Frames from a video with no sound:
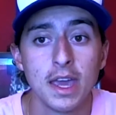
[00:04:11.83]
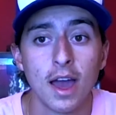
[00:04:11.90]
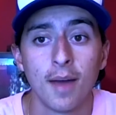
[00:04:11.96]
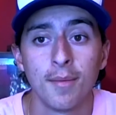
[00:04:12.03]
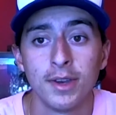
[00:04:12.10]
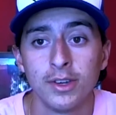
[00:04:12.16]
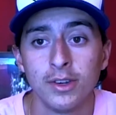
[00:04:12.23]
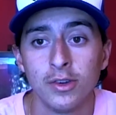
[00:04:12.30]

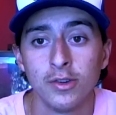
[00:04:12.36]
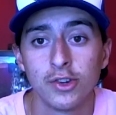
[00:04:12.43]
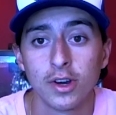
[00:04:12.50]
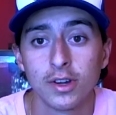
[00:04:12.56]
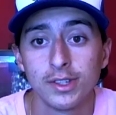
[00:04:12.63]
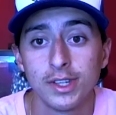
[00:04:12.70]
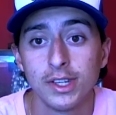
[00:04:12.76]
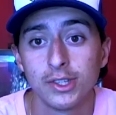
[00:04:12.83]
I'm in New
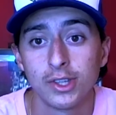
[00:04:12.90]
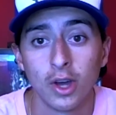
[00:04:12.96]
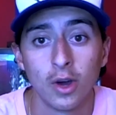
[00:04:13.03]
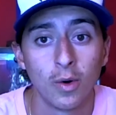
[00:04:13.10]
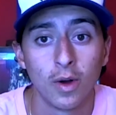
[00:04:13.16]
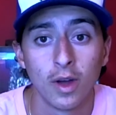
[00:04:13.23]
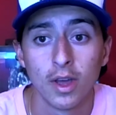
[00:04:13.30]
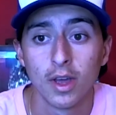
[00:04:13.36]
Jersey,
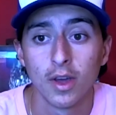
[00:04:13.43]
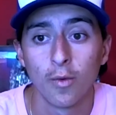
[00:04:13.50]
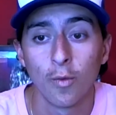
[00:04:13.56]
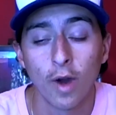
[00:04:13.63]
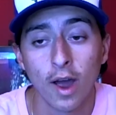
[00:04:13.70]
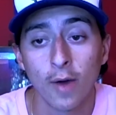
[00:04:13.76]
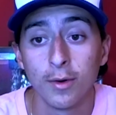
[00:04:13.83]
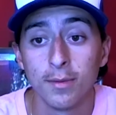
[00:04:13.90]
so
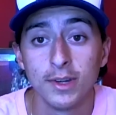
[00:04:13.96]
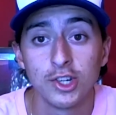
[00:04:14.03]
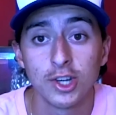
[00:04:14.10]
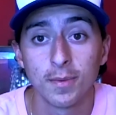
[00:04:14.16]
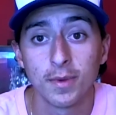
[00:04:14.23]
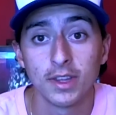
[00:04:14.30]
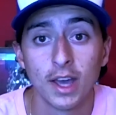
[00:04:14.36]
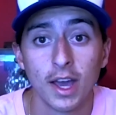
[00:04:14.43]
where I would be
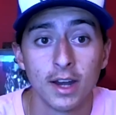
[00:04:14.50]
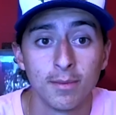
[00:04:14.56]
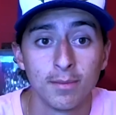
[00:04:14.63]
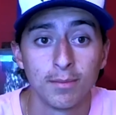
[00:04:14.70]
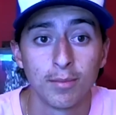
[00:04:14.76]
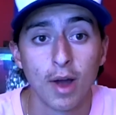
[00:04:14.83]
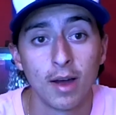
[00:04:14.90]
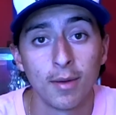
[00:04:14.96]
shipping the item
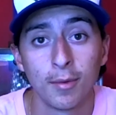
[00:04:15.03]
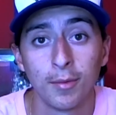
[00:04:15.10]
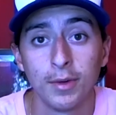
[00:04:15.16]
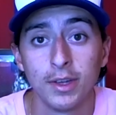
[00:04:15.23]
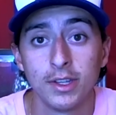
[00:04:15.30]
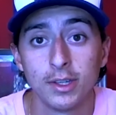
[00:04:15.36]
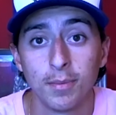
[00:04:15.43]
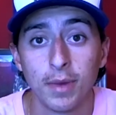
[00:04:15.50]

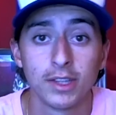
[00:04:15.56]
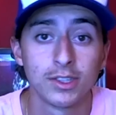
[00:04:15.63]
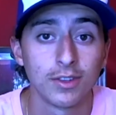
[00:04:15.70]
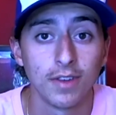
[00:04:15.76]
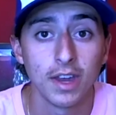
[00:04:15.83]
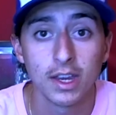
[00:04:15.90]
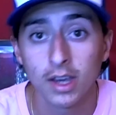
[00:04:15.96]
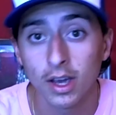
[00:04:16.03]
probably to
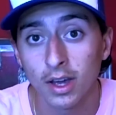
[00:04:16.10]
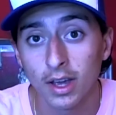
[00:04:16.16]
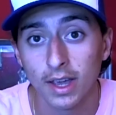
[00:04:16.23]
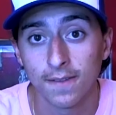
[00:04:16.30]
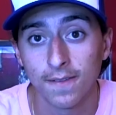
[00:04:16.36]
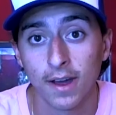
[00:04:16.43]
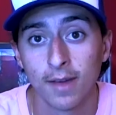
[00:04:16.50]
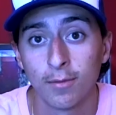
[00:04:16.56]
Pennsylvania,
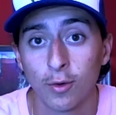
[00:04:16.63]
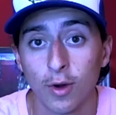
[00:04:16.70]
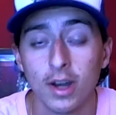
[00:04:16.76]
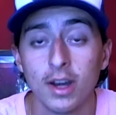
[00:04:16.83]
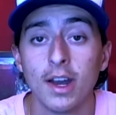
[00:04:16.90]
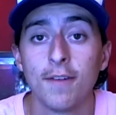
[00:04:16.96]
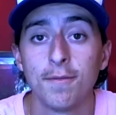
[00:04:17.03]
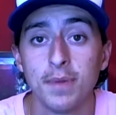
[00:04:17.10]
if I
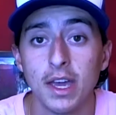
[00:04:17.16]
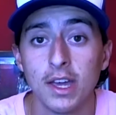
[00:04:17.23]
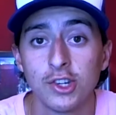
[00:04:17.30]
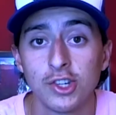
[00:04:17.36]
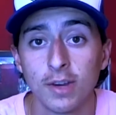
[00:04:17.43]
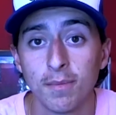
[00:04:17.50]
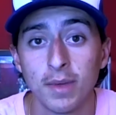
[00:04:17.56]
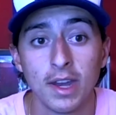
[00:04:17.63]
create an FBA
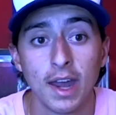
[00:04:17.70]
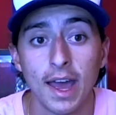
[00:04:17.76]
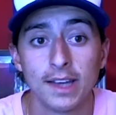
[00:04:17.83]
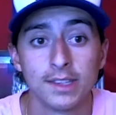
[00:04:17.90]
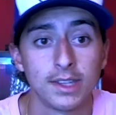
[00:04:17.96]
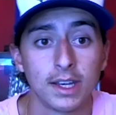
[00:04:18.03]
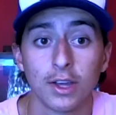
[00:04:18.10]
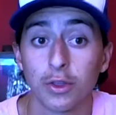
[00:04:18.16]
shipment,
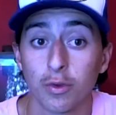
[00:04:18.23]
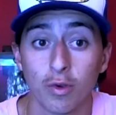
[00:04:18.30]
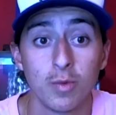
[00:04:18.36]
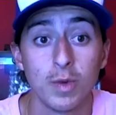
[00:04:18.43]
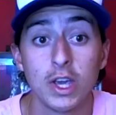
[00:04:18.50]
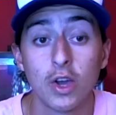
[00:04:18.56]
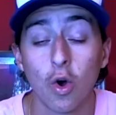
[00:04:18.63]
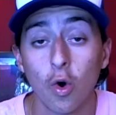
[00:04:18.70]
has like a
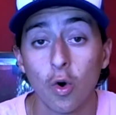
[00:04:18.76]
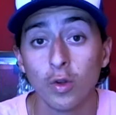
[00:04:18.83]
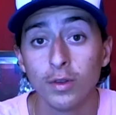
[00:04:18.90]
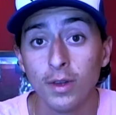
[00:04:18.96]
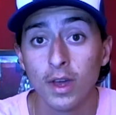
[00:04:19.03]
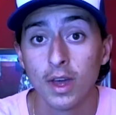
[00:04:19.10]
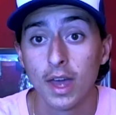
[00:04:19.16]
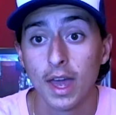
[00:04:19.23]
3-week hold,
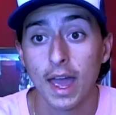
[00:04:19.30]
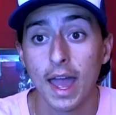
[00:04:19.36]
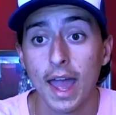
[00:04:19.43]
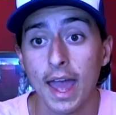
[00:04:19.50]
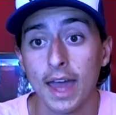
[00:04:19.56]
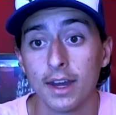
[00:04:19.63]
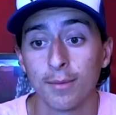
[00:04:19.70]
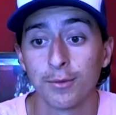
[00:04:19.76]

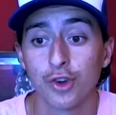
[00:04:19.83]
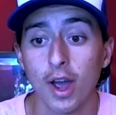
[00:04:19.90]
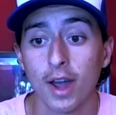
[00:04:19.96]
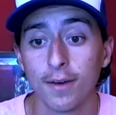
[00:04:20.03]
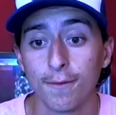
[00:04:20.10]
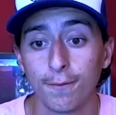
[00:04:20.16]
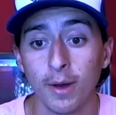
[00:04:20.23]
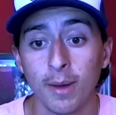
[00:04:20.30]
and I'm trying
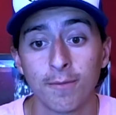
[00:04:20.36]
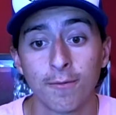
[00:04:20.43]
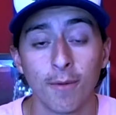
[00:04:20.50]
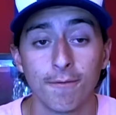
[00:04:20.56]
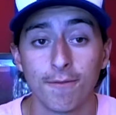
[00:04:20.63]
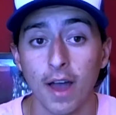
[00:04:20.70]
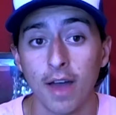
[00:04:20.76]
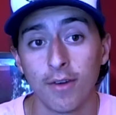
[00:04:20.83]
to flip from
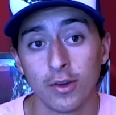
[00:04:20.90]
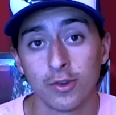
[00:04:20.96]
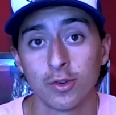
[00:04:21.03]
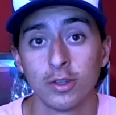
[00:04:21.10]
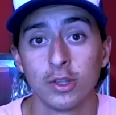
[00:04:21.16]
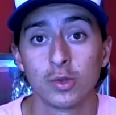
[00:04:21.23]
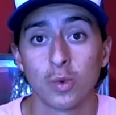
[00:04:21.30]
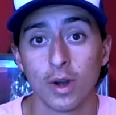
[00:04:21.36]

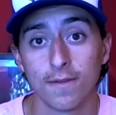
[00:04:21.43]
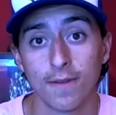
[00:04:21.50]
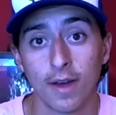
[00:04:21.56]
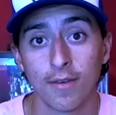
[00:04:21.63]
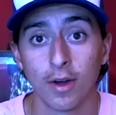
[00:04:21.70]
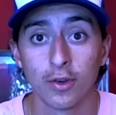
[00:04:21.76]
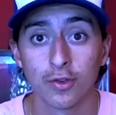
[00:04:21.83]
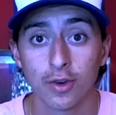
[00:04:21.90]
500 to
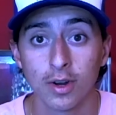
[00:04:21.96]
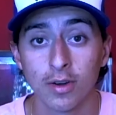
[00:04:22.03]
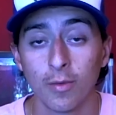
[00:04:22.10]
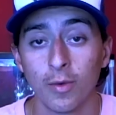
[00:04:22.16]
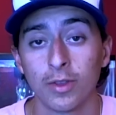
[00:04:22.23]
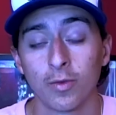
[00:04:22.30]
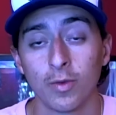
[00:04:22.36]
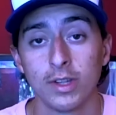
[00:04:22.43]
2,500
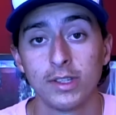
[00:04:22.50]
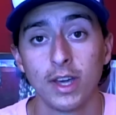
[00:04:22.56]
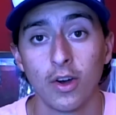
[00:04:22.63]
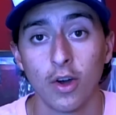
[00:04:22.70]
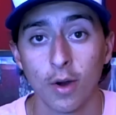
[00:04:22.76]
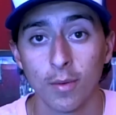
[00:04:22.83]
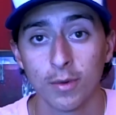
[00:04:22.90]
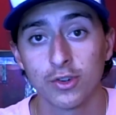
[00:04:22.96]
with retail
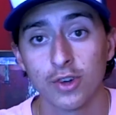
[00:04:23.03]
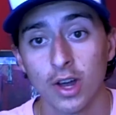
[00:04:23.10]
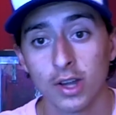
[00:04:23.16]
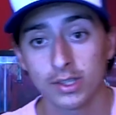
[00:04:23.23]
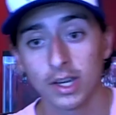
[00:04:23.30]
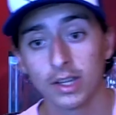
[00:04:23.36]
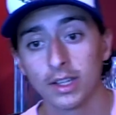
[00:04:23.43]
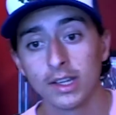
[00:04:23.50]
arbitrage
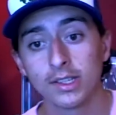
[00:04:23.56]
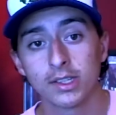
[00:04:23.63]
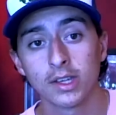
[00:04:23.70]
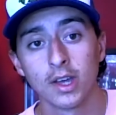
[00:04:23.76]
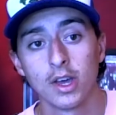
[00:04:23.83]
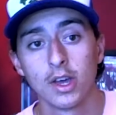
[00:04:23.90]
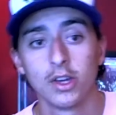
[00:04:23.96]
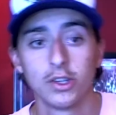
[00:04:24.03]
like this.
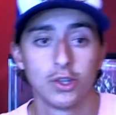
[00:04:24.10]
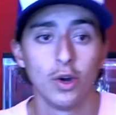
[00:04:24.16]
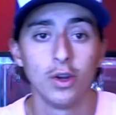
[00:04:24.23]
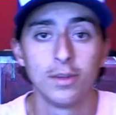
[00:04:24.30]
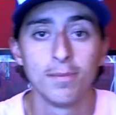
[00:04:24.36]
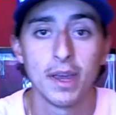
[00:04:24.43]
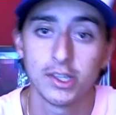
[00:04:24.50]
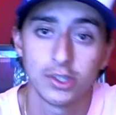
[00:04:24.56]
So it
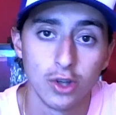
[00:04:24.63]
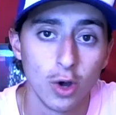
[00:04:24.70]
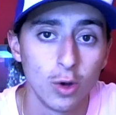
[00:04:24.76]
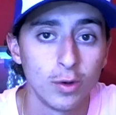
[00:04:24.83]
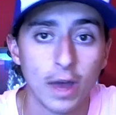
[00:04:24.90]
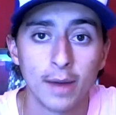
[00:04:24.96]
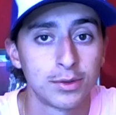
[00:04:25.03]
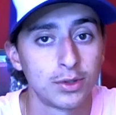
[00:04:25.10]
makes
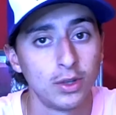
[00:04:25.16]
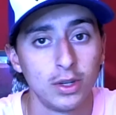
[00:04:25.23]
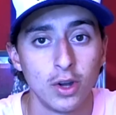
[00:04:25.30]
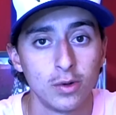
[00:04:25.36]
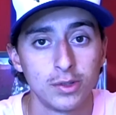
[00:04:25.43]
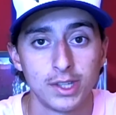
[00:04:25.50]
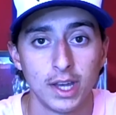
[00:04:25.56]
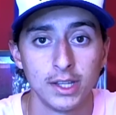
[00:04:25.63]
absolutely no
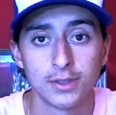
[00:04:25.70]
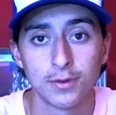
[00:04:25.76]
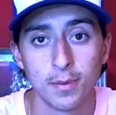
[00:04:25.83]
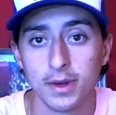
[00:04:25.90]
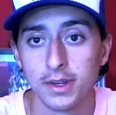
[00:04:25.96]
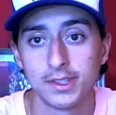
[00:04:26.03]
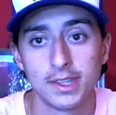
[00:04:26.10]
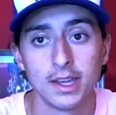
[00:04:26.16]
sense for me
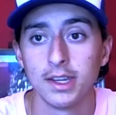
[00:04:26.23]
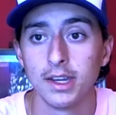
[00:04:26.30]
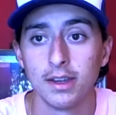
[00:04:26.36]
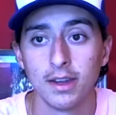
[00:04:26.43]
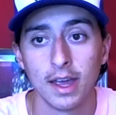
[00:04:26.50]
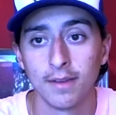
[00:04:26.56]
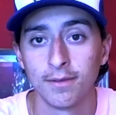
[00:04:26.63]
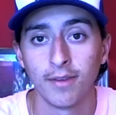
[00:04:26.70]
to send it,
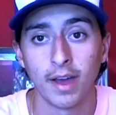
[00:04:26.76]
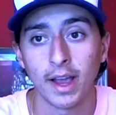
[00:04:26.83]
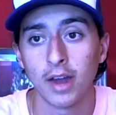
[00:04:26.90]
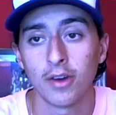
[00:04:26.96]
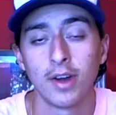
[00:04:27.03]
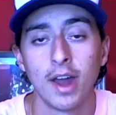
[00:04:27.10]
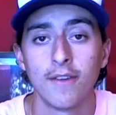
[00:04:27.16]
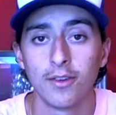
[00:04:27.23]
like I
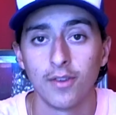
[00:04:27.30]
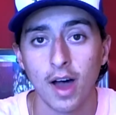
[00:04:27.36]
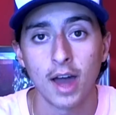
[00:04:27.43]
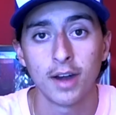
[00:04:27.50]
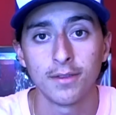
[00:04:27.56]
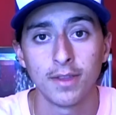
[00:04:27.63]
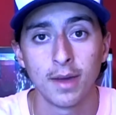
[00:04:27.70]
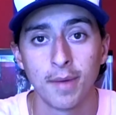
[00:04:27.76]
don't have a lot
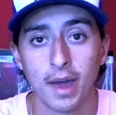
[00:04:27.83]
of them.